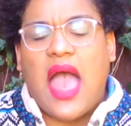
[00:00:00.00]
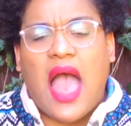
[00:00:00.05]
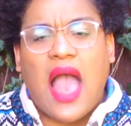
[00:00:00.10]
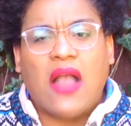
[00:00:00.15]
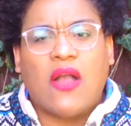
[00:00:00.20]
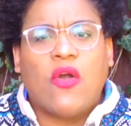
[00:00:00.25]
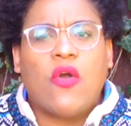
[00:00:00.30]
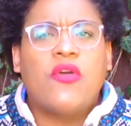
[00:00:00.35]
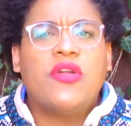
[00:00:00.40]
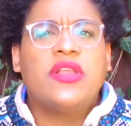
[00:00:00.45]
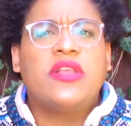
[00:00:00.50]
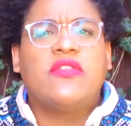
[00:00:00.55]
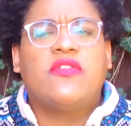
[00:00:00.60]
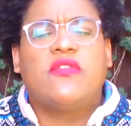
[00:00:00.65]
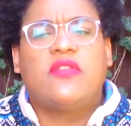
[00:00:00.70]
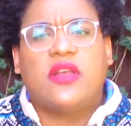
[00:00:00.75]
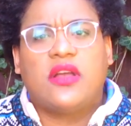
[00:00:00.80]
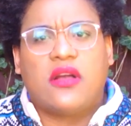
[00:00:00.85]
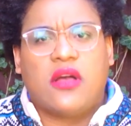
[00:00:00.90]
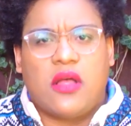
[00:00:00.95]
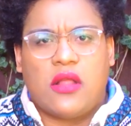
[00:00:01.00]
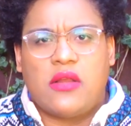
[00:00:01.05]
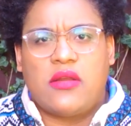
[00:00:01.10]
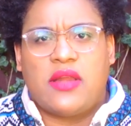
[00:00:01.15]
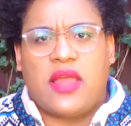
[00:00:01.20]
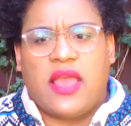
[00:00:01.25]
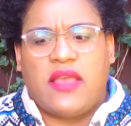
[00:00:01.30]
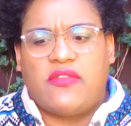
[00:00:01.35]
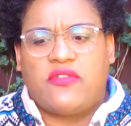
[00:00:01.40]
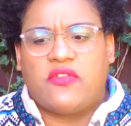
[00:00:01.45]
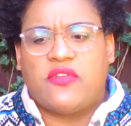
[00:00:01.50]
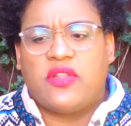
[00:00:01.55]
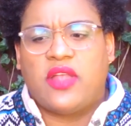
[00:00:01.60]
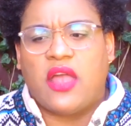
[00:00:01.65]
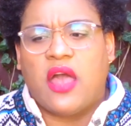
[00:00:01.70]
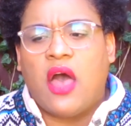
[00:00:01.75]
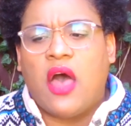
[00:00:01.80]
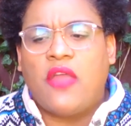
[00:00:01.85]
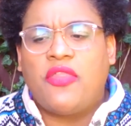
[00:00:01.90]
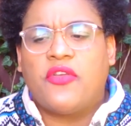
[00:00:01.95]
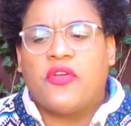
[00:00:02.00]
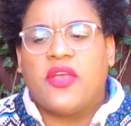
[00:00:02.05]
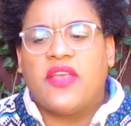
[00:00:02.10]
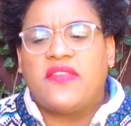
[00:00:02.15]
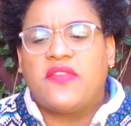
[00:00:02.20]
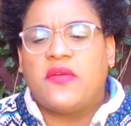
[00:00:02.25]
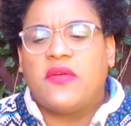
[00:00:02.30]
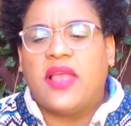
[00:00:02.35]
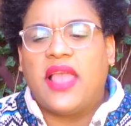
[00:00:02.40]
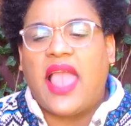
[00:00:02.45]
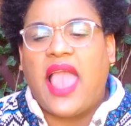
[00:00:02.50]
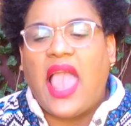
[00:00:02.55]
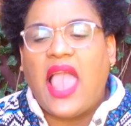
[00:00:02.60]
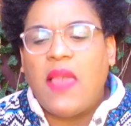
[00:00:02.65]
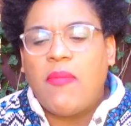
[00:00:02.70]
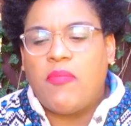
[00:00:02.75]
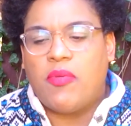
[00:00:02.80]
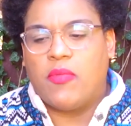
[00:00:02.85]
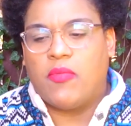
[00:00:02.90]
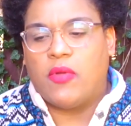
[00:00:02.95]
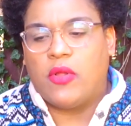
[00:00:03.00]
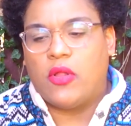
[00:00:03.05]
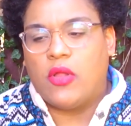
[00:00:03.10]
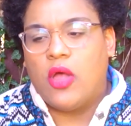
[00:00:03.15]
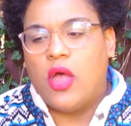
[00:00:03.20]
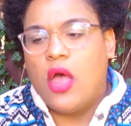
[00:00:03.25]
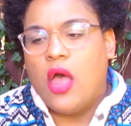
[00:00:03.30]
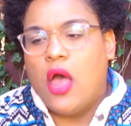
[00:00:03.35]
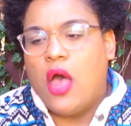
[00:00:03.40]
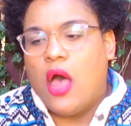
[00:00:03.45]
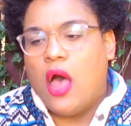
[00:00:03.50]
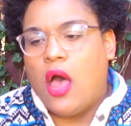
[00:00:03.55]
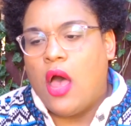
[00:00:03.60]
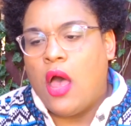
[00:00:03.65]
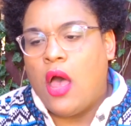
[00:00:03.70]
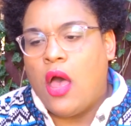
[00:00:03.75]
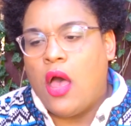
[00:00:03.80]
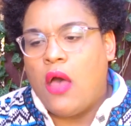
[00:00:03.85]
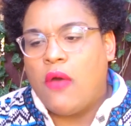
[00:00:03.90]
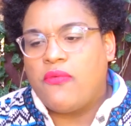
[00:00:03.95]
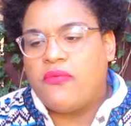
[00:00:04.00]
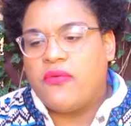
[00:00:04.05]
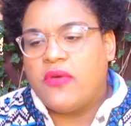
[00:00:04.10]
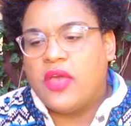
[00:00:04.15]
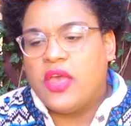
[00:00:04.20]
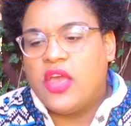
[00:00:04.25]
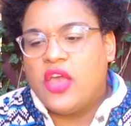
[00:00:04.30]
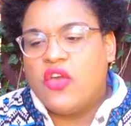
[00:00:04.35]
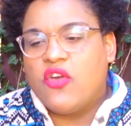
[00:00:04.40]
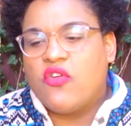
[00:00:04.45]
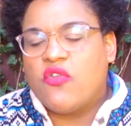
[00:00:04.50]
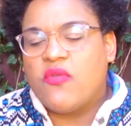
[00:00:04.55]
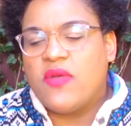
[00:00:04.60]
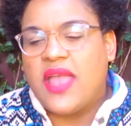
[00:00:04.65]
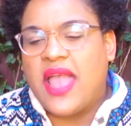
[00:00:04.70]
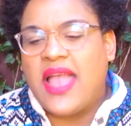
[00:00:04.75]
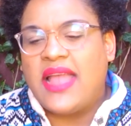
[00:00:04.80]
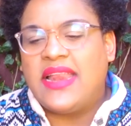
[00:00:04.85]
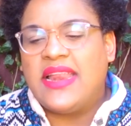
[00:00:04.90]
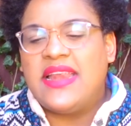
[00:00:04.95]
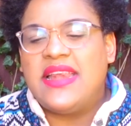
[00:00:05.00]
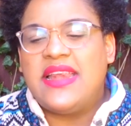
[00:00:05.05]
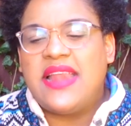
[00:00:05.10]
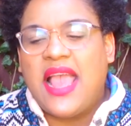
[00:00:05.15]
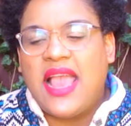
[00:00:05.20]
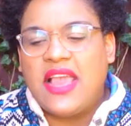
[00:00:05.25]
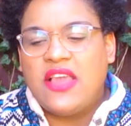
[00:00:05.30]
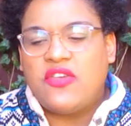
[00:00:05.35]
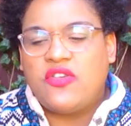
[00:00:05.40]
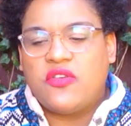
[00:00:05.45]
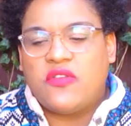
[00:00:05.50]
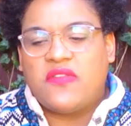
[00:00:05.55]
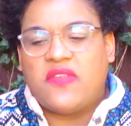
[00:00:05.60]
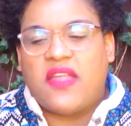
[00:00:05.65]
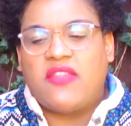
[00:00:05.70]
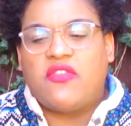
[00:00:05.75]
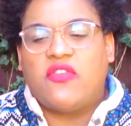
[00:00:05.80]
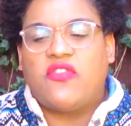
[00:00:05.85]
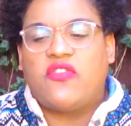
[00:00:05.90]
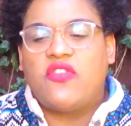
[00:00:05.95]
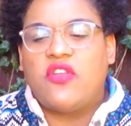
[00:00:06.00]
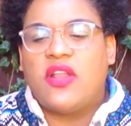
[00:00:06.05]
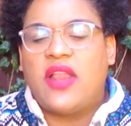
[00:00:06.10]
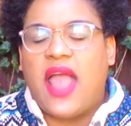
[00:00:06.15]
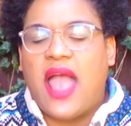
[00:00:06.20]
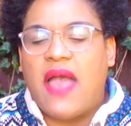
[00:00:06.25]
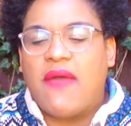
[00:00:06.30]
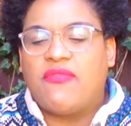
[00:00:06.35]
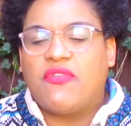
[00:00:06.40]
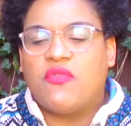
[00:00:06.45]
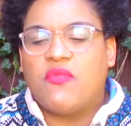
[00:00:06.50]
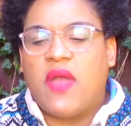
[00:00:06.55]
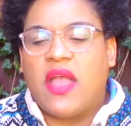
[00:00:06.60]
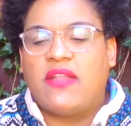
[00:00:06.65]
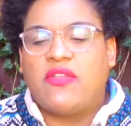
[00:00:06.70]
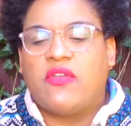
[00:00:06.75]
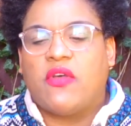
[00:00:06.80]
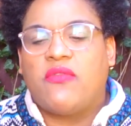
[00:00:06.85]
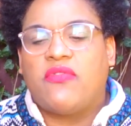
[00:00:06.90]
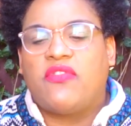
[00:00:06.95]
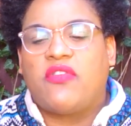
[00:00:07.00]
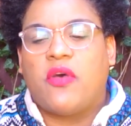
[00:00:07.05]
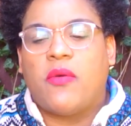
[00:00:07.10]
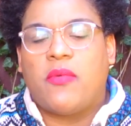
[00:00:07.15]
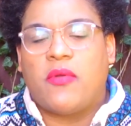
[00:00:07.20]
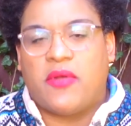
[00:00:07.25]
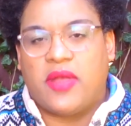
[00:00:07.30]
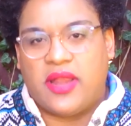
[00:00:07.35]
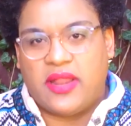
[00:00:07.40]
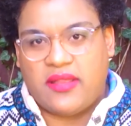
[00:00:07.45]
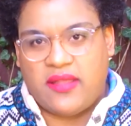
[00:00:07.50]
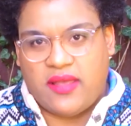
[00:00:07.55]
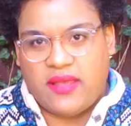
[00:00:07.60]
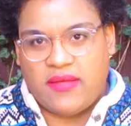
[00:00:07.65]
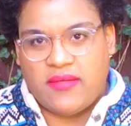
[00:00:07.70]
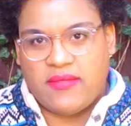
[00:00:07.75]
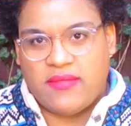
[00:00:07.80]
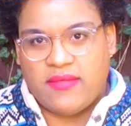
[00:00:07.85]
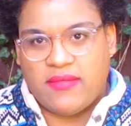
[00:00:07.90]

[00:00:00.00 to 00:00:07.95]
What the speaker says: According to the colonizer, the other is incapable of creating nations that does not have the right of sovereignty.